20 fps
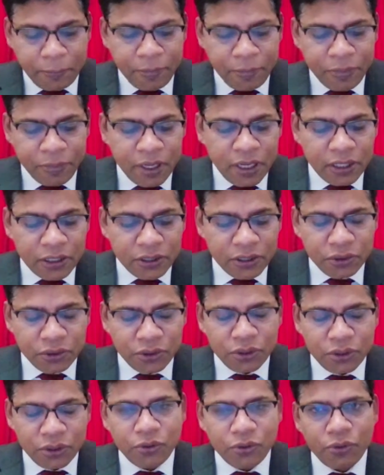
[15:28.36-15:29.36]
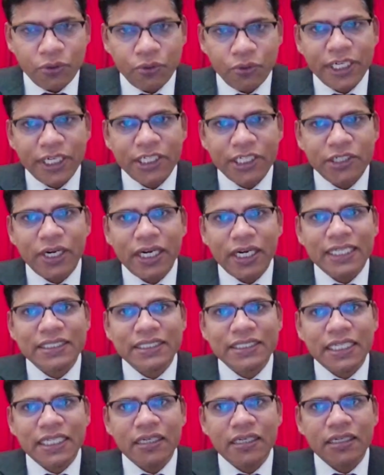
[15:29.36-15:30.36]
So we need to
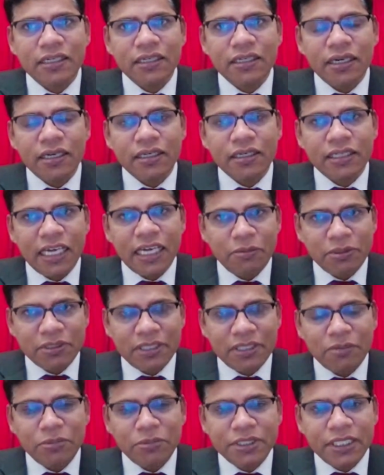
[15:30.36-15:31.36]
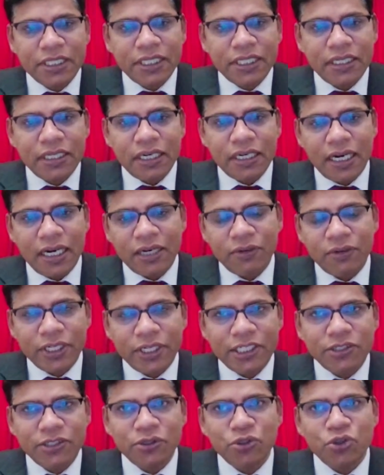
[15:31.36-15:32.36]
understand time is limited and we need to
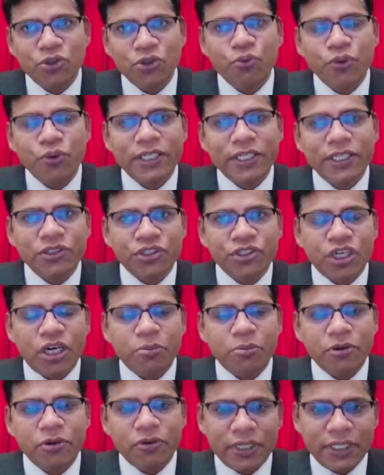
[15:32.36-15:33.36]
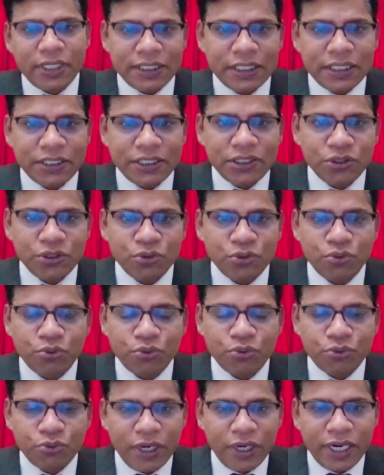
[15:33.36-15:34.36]
know where to stop our research to
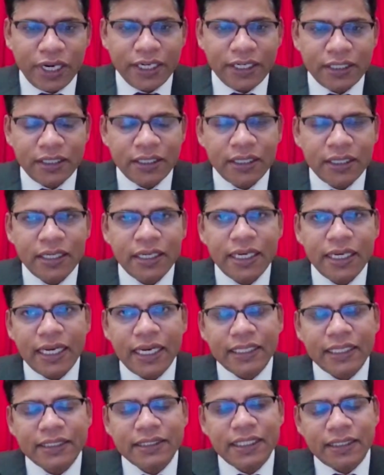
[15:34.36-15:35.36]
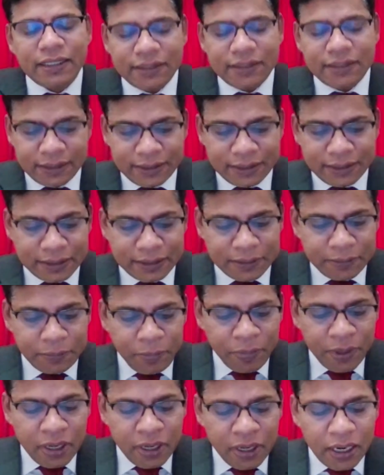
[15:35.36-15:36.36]
find exact results.
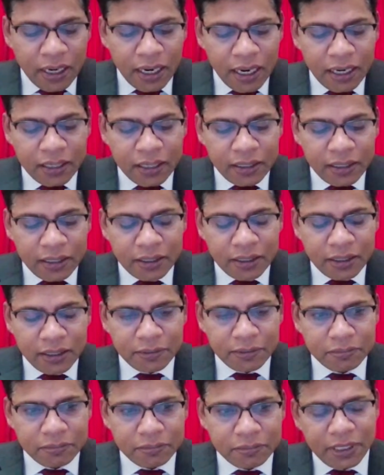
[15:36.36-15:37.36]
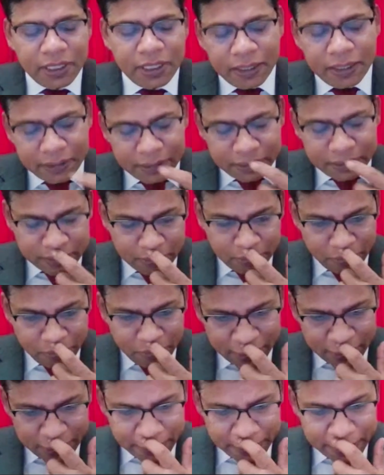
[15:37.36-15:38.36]
And there are some of the
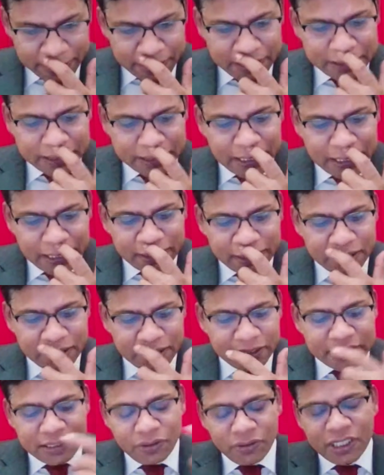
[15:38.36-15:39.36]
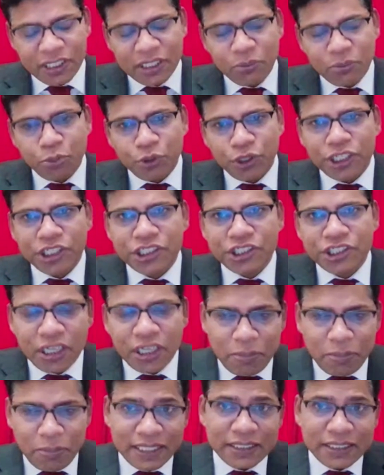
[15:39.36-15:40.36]
areas like discounting potential
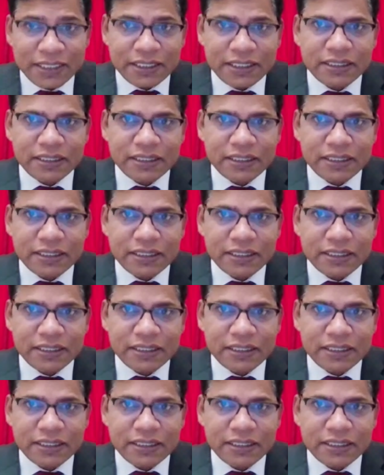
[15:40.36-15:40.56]
matches